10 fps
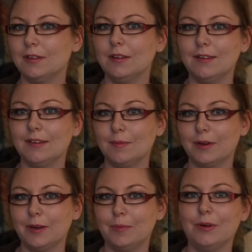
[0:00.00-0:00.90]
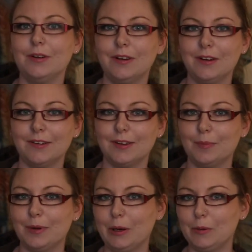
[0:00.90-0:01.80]
This is my podcast
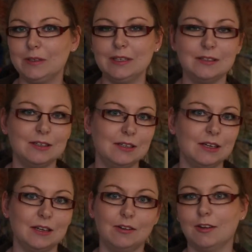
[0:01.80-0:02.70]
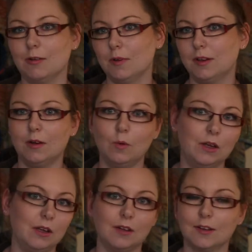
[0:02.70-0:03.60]
about knitting and some
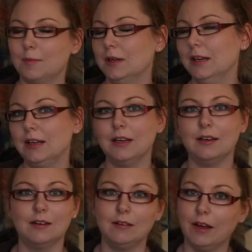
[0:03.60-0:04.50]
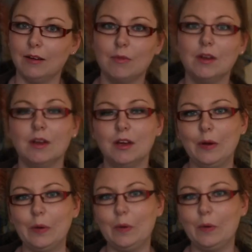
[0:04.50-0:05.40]
sewing and spinning and
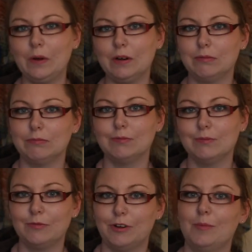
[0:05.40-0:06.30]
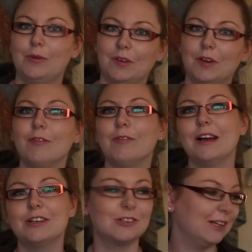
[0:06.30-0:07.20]
all fiber stuff
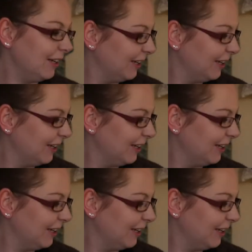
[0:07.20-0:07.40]
actually.